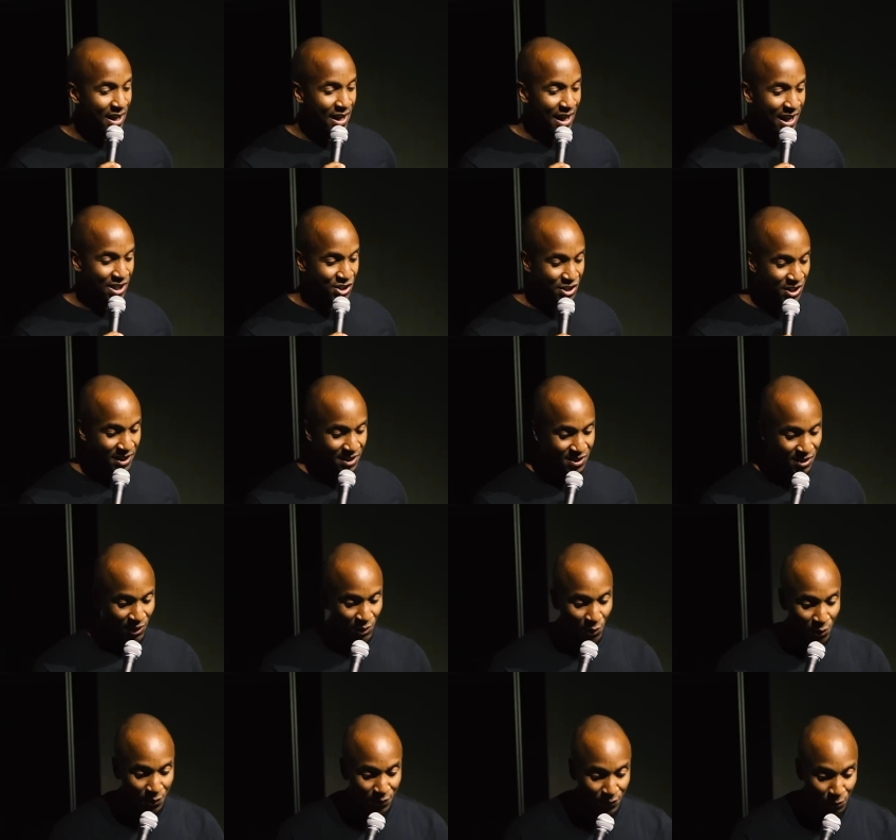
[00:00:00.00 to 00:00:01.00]
And she gets on
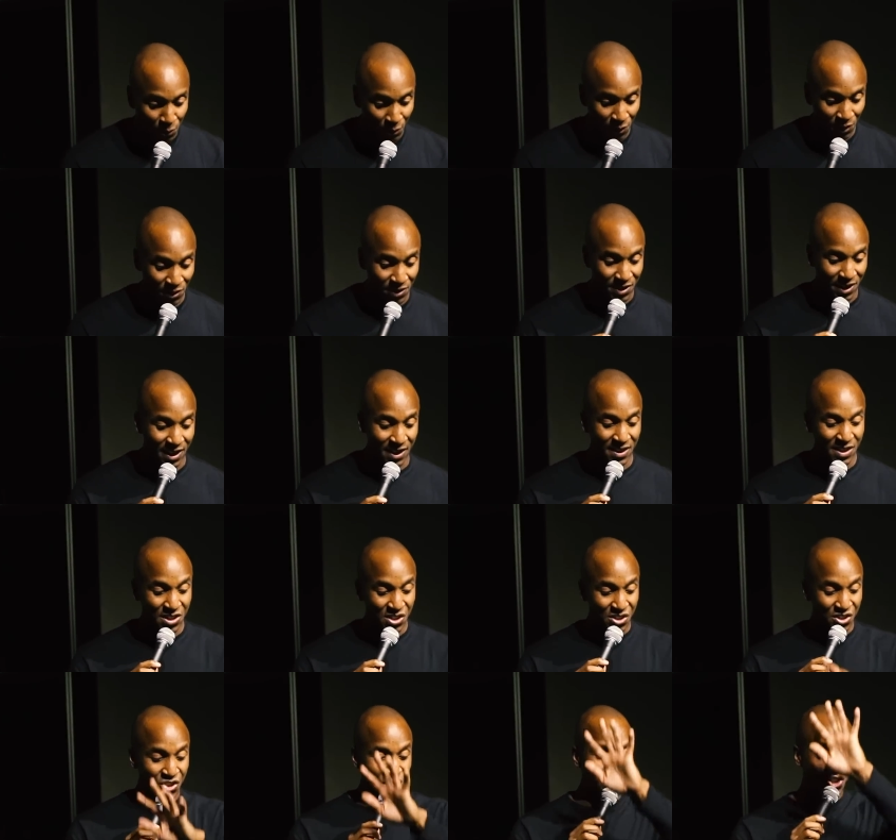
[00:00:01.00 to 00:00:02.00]
all fours, and
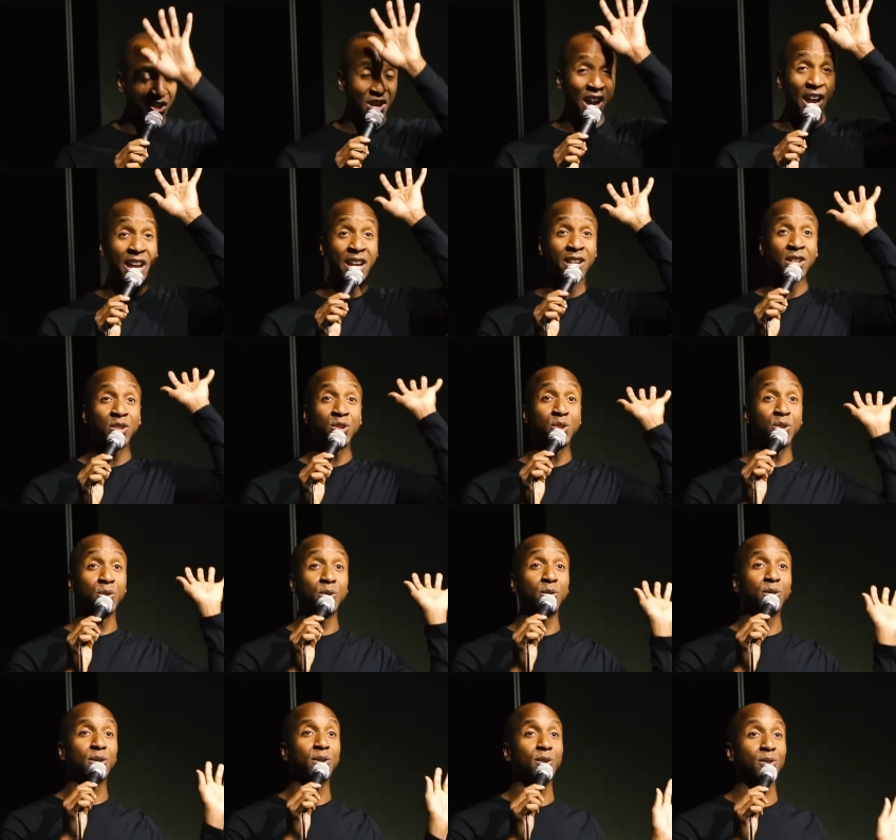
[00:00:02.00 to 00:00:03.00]
this giant
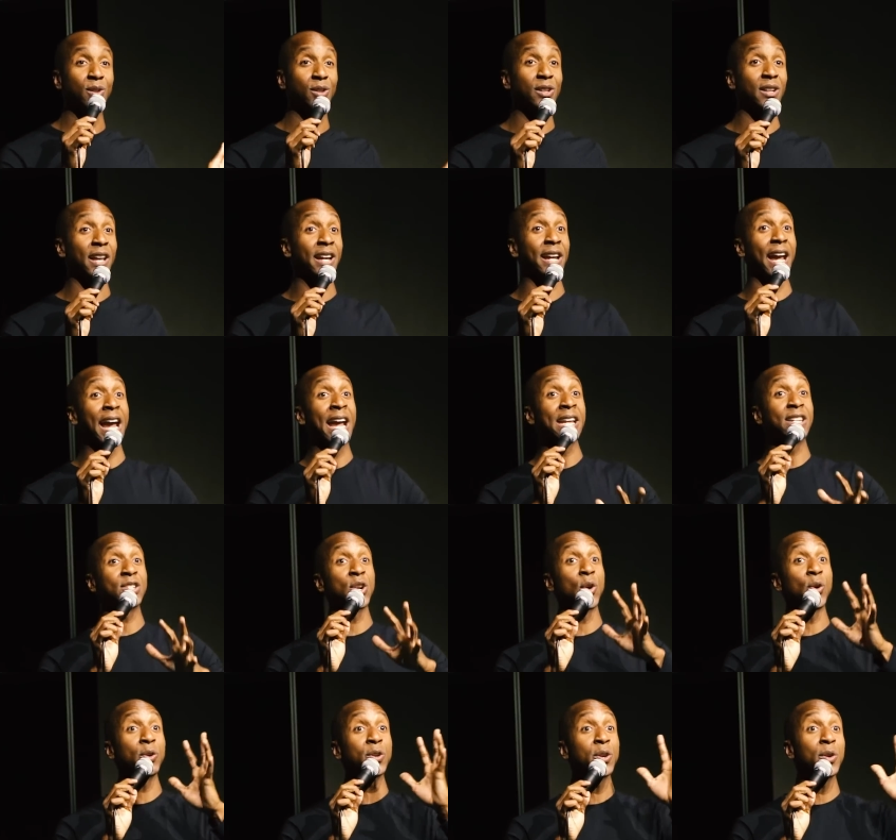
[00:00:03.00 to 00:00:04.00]
dude who looked like
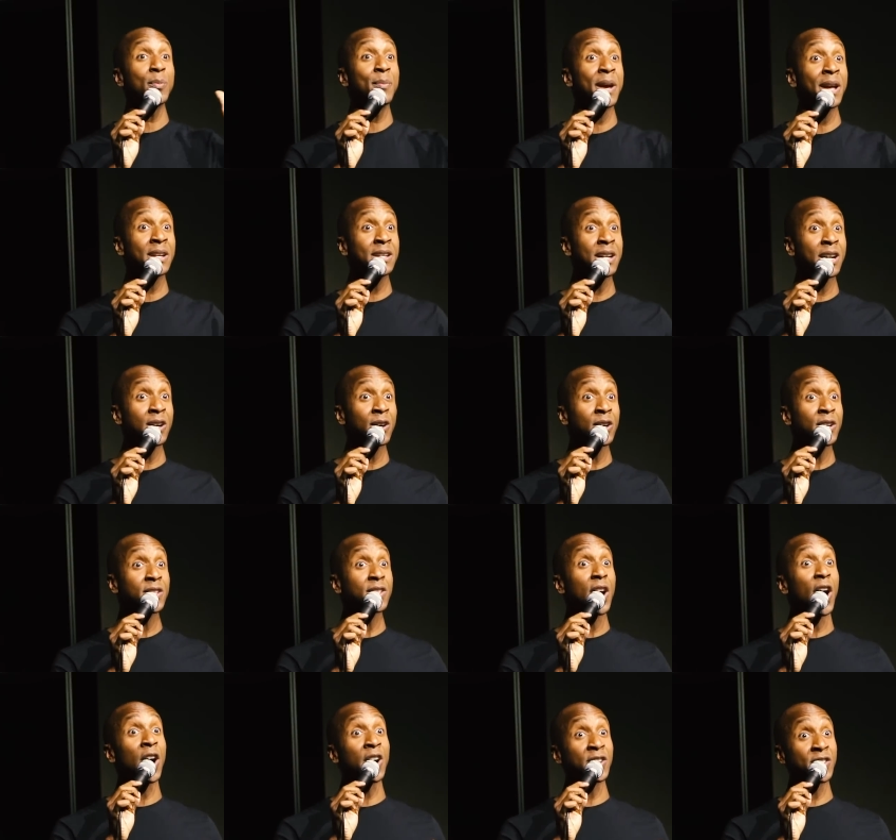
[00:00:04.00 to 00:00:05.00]
Antonio
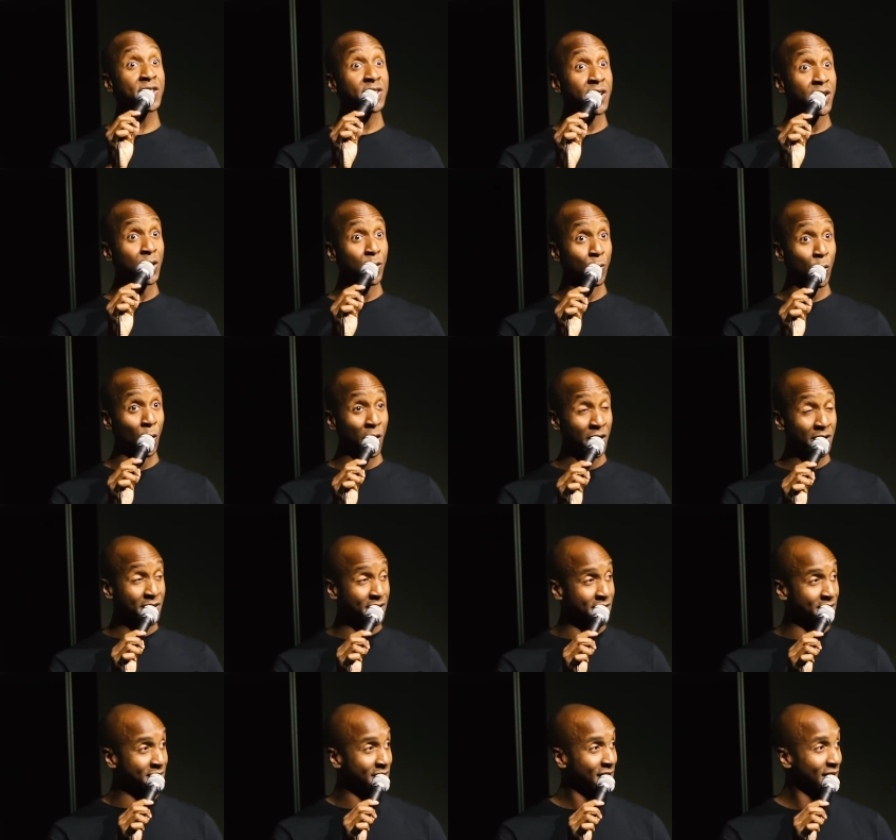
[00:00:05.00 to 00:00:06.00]
Banderas on
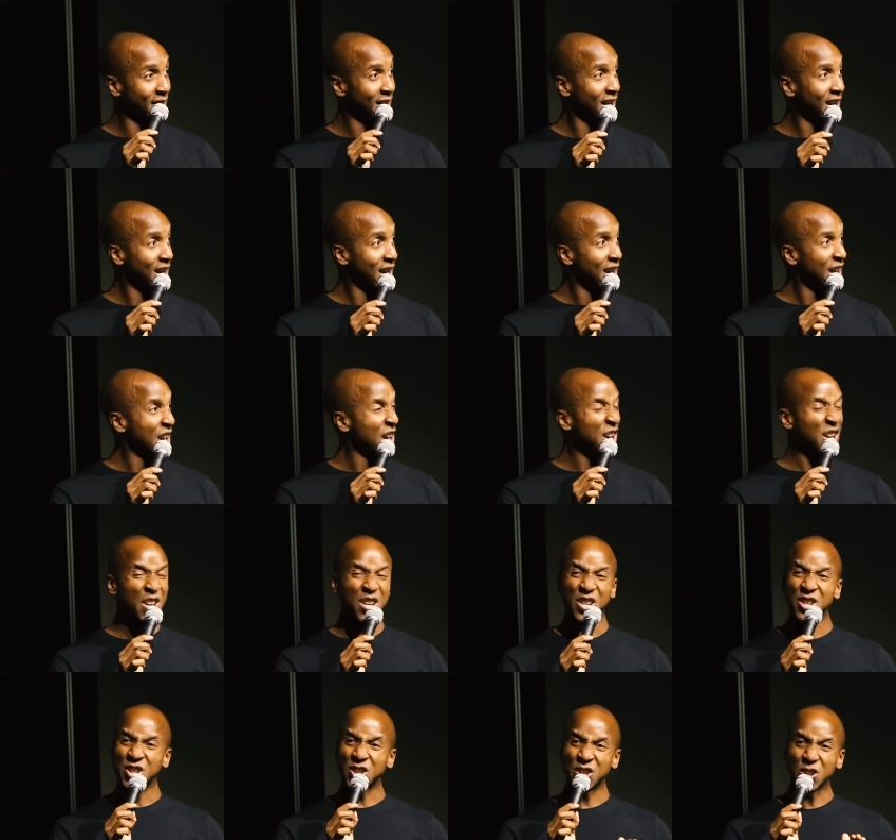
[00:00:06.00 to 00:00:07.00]
steroids
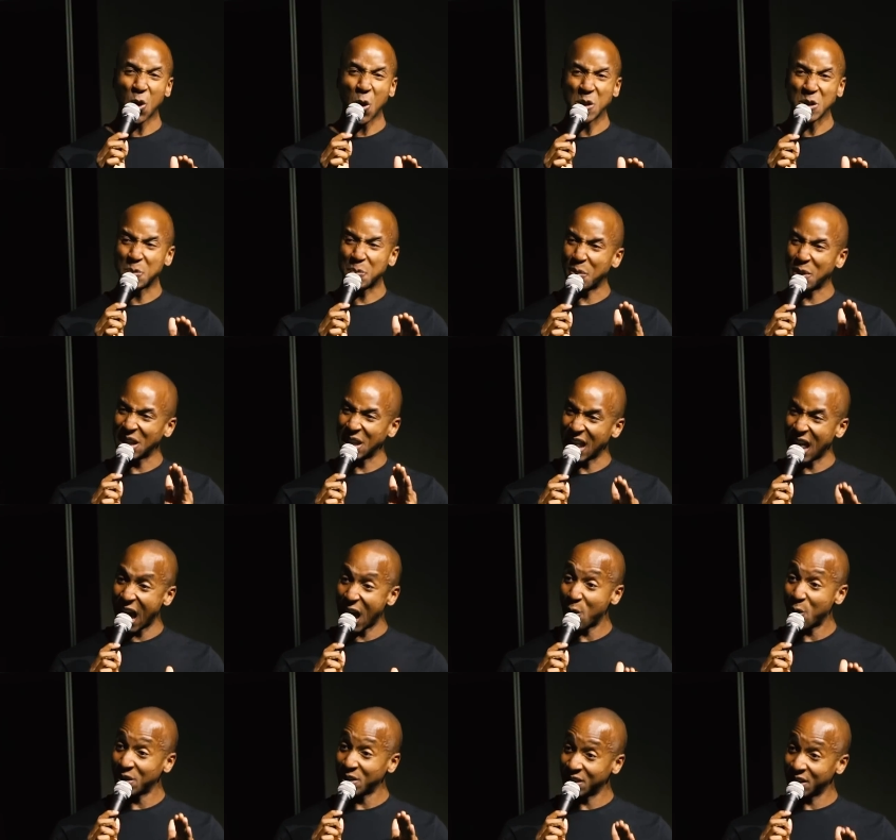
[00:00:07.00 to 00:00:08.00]
starts
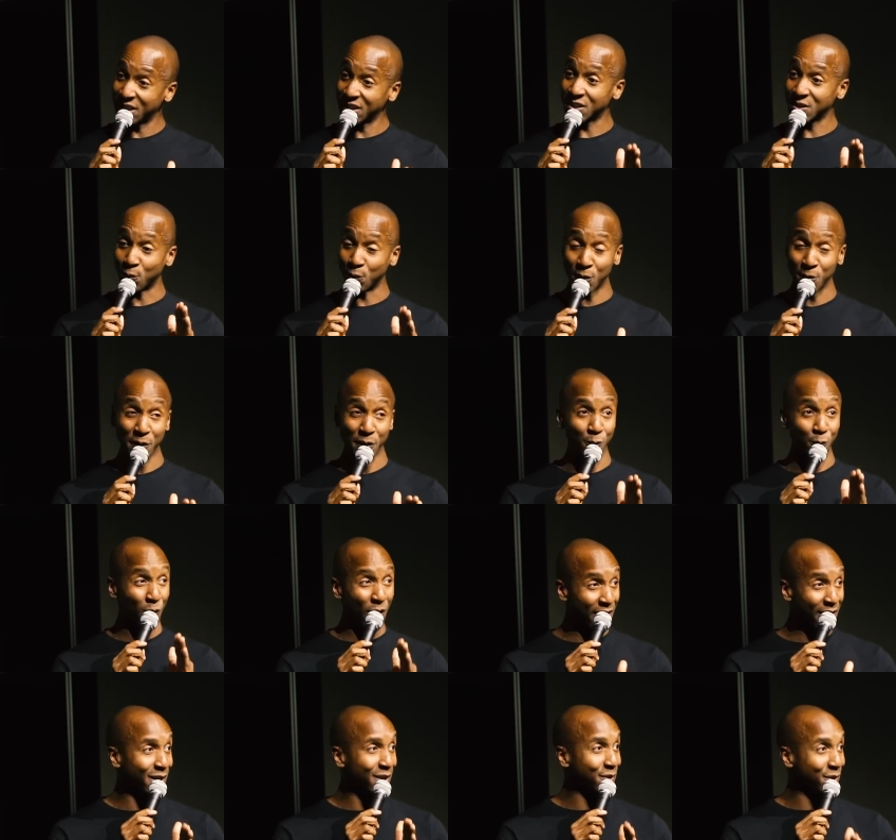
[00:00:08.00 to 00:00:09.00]
plowing this woman
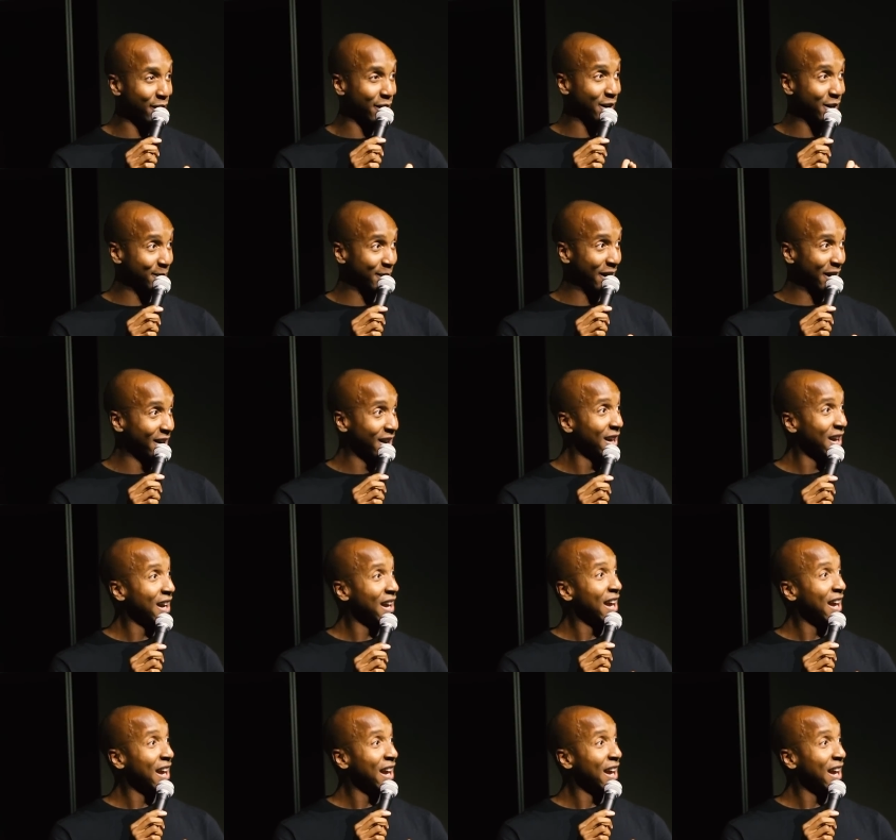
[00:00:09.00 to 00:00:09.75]
right in front of me.